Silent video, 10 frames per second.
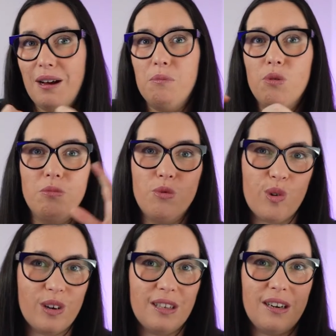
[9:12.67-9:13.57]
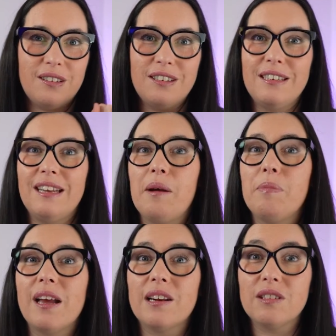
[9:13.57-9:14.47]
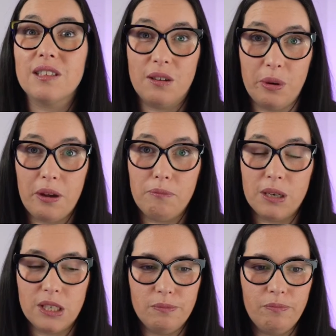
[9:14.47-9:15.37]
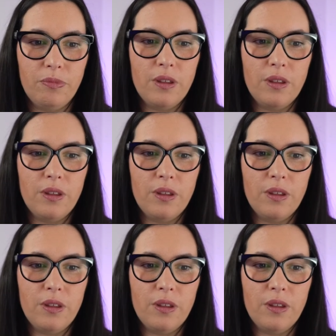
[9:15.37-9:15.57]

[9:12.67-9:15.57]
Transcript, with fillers: and boom, we'll return the I P address that we have matched.